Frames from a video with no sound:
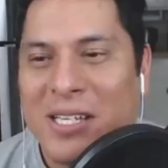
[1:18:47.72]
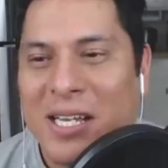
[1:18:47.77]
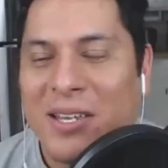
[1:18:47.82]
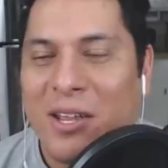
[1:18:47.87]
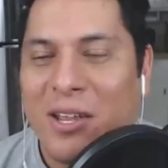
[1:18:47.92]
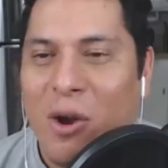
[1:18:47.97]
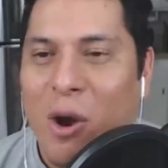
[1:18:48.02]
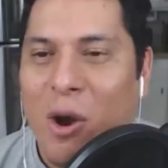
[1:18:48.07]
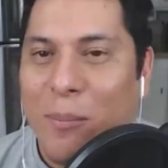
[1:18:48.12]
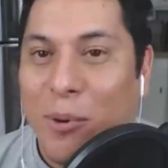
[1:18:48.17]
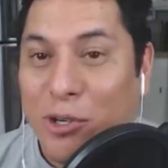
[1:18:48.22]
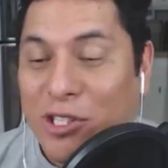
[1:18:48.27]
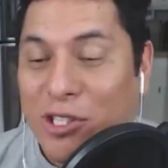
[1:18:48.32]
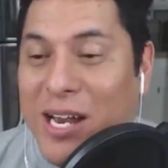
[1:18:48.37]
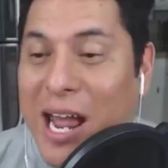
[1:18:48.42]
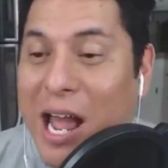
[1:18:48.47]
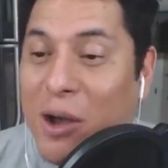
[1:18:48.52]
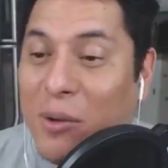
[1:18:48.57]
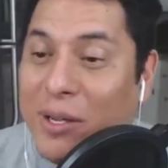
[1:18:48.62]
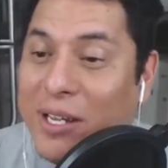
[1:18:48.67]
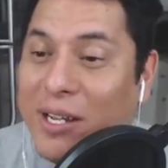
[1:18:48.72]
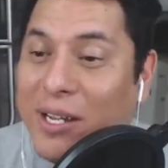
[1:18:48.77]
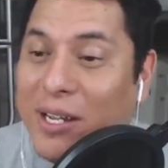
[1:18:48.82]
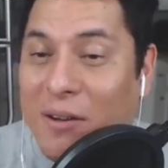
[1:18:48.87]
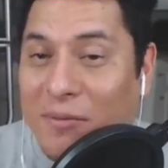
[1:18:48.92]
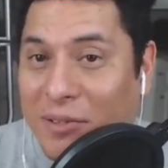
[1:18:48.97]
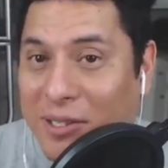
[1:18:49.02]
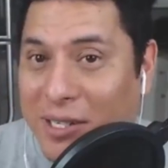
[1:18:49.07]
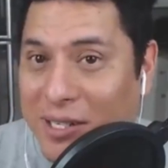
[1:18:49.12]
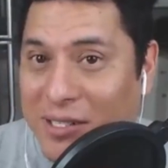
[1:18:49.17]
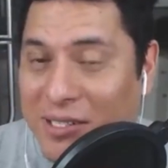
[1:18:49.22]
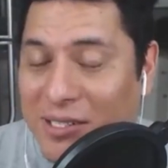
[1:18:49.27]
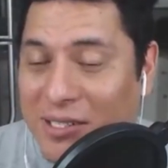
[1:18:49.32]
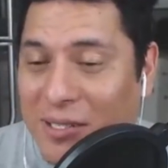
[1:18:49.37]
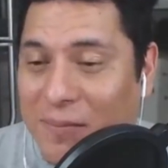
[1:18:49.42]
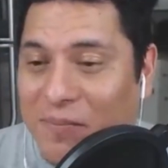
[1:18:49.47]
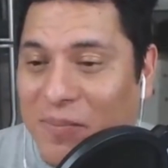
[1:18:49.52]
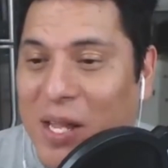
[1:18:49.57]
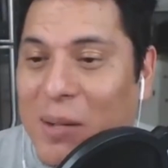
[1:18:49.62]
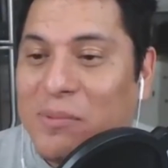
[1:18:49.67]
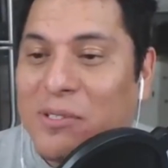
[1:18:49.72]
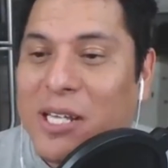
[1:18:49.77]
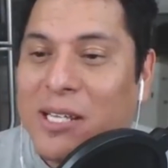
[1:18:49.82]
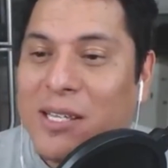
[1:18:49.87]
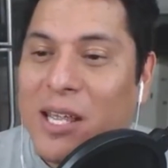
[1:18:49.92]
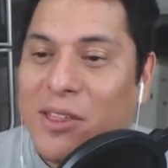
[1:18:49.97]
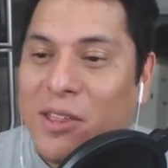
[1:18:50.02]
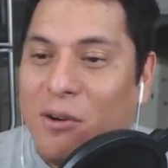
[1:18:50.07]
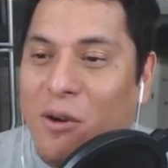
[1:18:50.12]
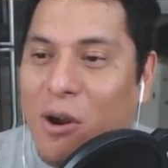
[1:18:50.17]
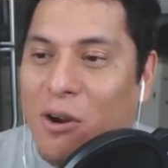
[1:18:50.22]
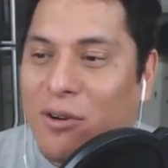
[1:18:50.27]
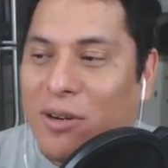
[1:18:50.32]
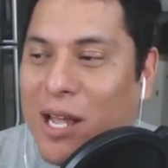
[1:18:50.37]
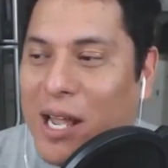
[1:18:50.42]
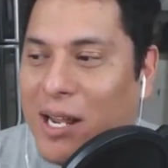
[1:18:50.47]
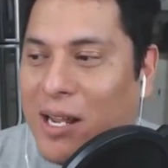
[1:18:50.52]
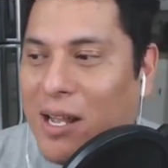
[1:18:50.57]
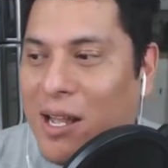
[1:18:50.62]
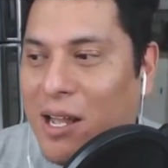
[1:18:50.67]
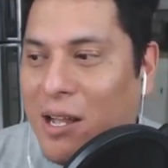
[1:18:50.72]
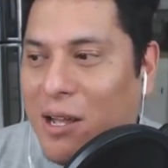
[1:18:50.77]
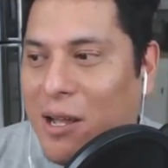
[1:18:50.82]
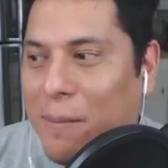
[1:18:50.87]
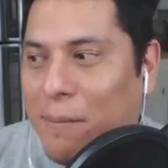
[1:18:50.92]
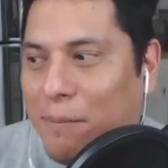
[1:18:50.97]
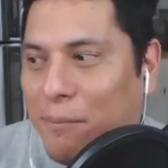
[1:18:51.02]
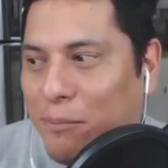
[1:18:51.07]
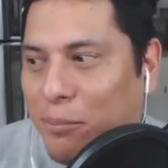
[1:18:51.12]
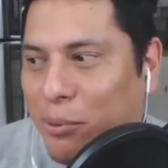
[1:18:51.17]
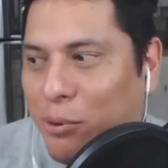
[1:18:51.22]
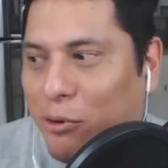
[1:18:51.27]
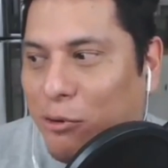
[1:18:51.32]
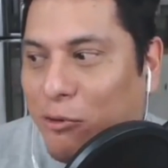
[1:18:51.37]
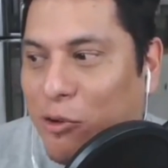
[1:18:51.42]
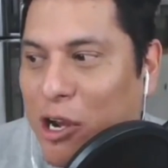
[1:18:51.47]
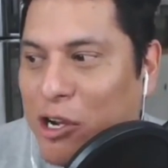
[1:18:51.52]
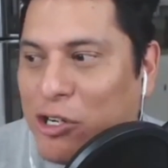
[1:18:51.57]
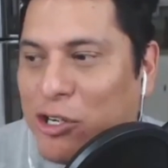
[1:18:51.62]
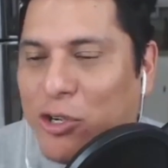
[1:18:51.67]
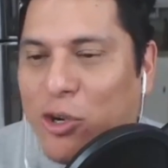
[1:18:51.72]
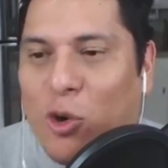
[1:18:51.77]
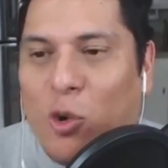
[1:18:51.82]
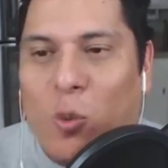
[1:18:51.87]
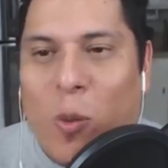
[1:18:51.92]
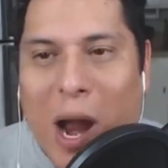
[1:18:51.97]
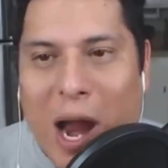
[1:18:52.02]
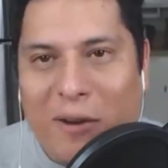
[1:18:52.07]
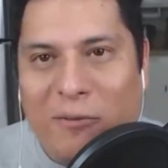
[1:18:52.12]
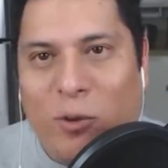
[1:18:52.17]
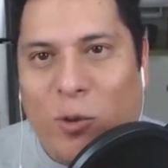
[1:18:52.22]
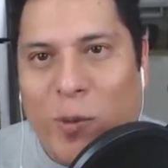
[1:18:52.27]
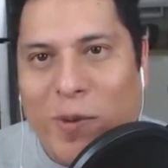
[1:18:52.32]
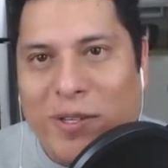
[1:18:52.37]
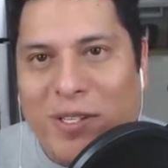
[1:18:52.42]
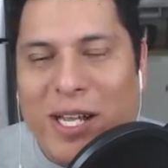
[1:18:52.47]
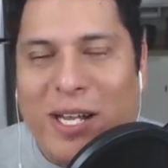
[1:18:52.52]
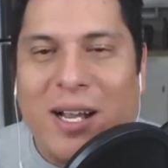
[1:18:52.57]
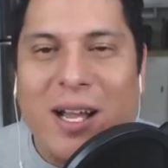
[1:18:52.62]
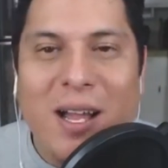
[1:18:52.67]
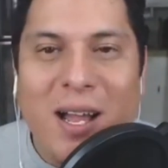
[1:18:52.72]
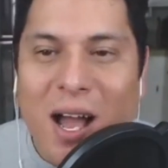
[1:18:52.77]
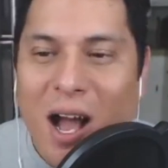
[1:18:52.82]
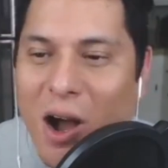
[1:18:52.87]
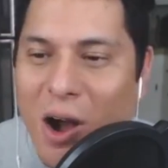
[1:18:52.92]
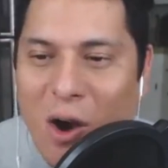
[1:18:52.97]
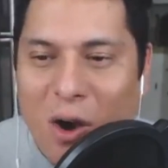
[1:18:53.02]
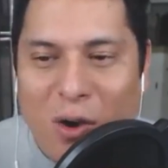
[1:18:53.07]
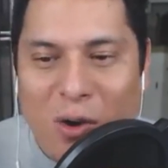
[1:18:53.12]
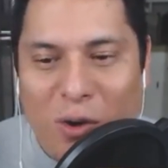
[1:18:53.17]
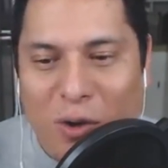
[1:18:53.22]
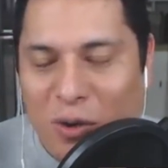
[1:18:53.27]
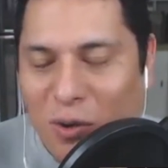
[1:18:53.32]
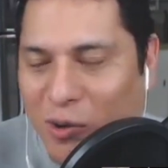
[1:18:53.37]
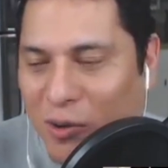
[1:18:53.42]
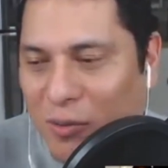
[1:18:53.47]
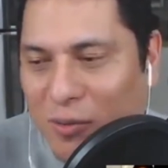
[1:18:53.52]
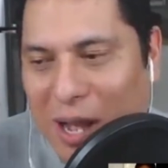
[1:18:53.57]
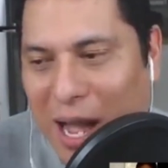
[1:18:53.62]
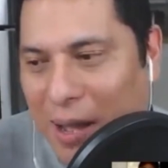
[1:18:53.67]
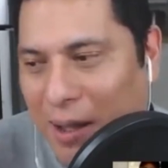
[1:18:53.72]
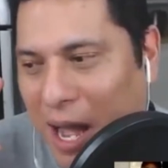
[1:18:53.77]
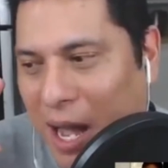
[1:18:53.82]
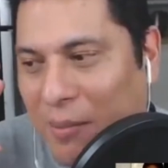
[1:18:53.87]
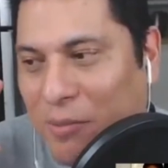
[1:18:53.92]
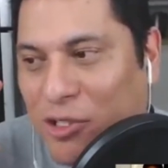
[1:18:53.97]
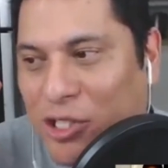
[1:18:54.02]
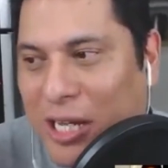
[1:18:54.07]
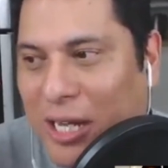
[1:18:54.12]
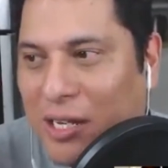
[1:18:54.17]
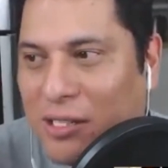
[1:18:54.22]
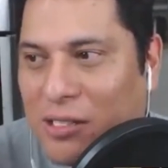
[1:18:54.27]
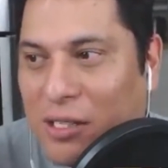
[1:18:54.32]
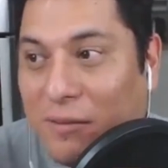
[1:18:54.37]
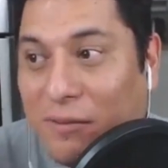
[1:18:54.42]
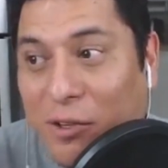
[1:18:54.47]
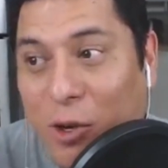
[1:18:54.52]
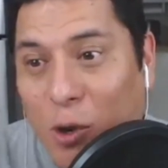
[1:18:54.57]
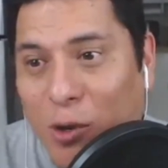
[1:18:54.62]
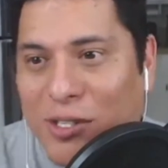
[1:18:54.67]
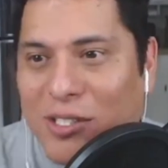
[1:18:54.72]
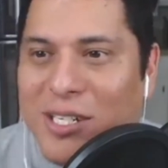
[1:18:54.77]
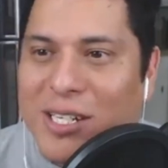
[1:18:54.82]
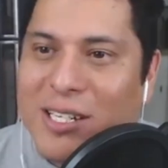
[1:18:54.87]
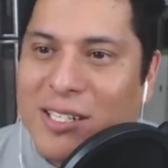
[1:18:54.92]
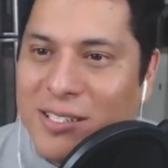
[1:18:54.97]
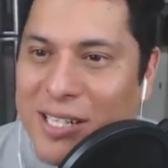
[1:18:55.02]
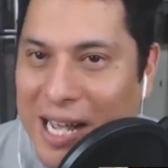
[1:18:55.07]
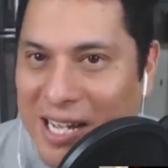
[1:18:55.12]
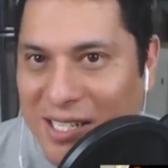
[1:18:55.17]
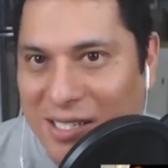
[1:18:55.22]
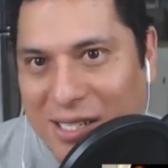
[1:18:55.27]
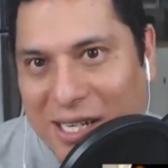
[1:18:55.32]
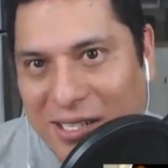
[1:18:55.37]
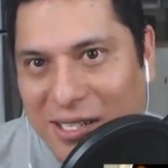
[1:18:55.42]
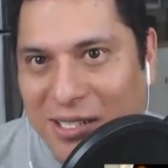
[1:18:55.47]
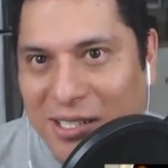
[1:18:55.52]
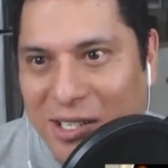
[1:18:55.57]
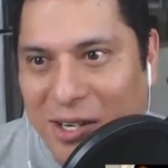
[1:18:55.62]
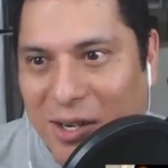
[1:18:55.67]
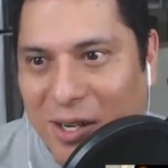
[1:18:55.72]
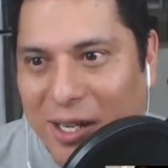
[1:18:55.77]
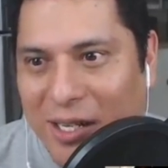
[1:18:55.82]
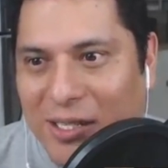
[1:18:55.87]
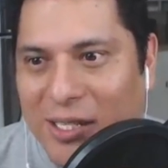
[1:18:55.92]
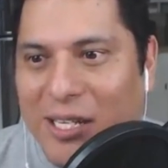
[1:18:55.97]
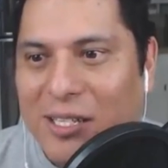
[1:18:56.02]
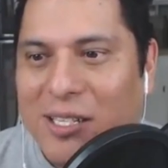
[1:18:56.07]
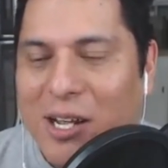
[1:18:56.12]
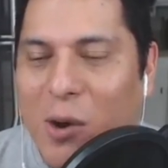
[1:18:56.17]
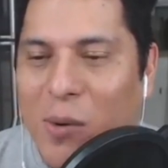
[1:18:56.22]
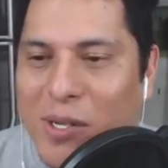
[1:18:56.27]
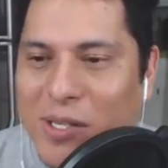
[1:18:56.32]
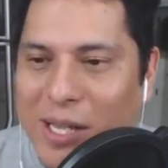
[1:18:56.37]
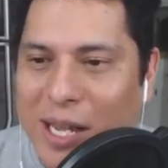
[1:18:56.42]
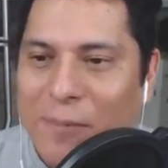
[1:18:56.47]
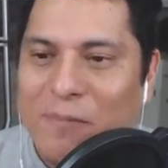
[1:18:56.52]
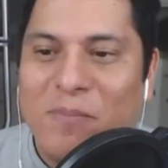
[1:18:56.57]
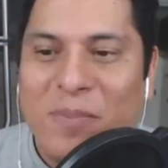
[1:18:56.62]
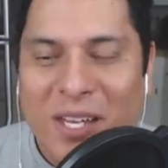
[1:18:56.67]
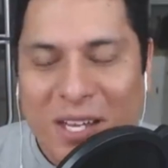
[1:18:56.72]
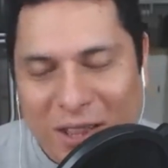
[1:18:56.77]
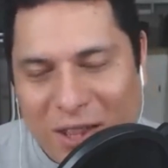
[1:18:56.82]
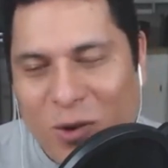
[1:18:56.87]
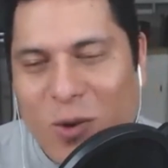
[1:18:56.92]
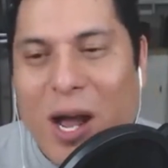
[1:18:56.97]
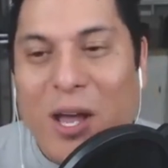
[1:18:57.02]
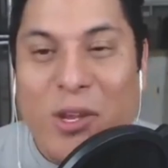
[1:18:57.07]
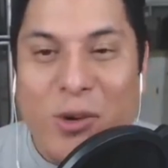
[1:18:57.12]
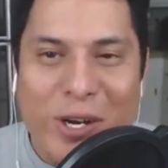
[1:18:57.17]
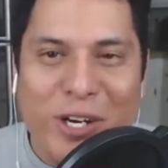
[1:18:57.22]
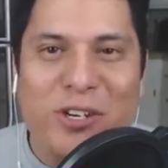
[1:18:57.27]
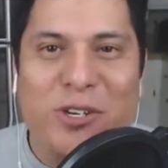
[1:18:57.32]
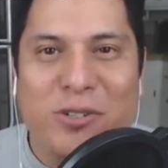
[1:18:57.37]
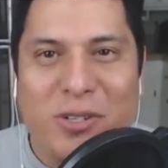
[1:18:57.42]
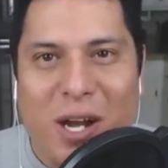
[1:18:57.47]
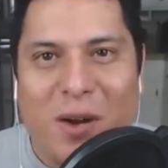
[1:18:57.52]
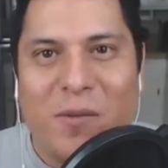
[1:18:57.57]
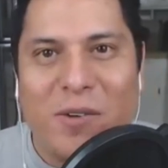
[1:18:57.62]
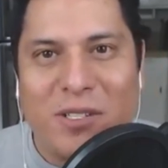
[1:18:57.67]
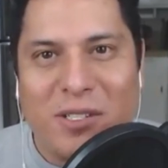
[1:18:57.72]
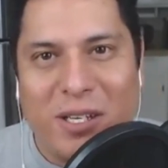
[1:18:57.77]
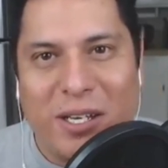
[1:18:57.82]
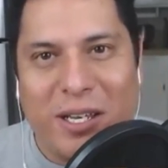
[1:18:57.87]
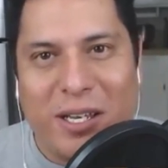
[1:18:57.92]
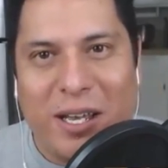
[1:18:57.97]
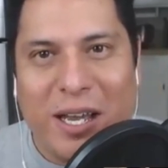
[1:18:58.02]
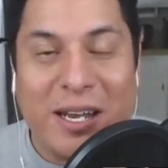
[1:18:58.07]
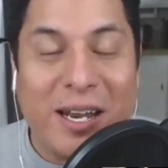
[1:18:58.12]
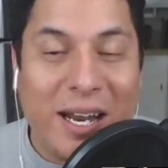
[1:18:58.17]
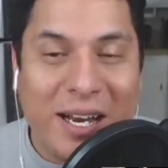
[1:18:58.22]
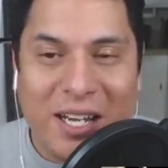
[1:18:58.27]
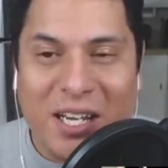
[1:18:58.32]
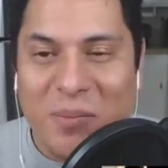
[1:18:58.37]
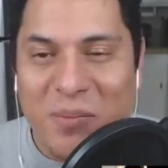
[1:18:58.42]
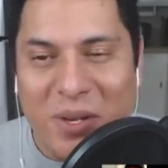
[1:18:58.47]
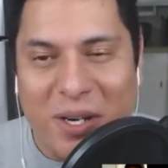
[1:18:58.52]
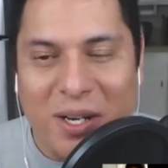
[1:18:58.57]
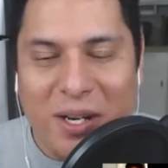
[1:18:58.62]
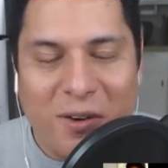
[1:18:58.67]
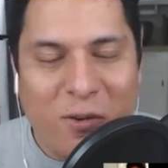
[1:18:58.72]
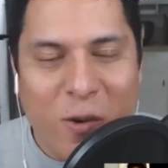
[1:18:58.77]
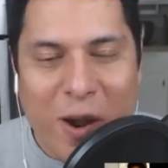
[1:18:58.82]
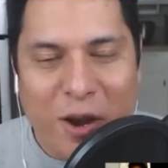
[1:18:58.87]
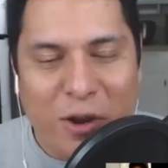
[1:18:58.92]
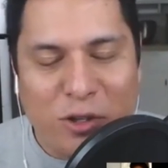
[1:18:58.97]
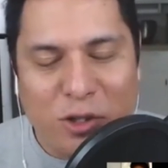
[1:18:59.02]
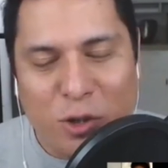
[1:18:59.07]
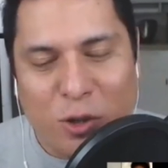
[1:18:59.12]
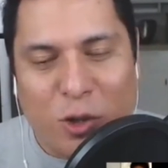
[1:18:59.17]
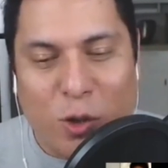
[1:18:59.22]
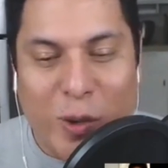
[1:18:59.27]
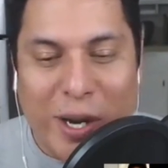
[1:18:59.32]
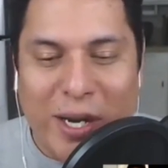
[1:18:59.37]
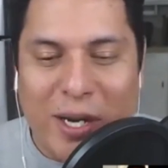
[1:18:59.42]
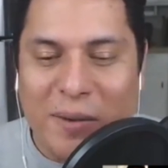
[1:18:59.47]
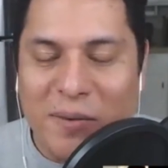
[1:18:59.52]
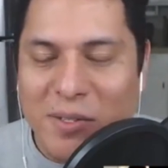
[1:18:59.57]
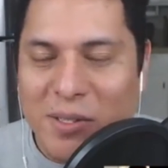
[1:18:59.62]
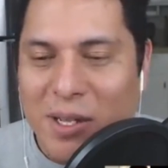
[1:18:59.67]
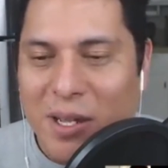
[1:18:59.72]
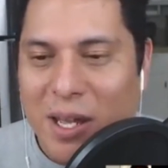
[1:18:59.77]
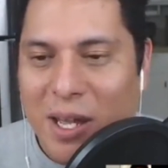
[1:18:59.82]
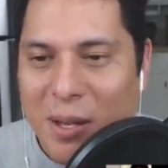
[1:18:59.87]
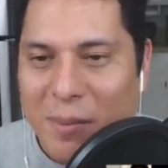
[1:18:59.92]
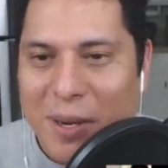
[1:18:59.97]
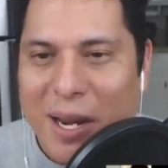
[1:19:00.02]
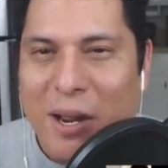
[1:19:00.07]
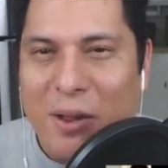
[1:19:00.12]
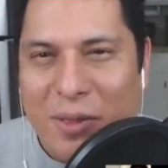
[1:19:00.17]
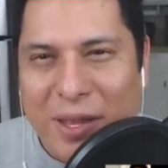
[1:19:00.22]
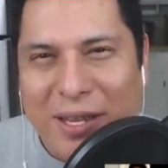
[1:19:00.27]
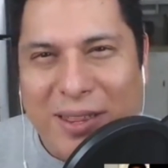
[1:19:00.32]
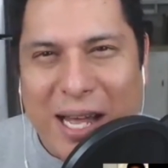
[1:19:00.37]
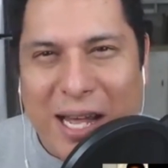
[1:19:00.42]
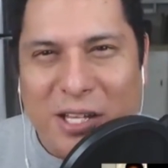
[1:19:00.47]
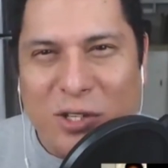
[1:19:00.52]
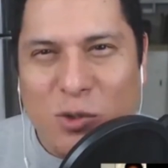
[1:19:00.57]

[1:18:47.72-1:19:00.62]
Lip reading: not saying there aren't personality conflicts. I'm saying that there aren't like professional rivalries. Like, oh, I'm jealous of your success necessarily. It's always like there are other issues, obviously, in any community, writers or creatives. But I don't think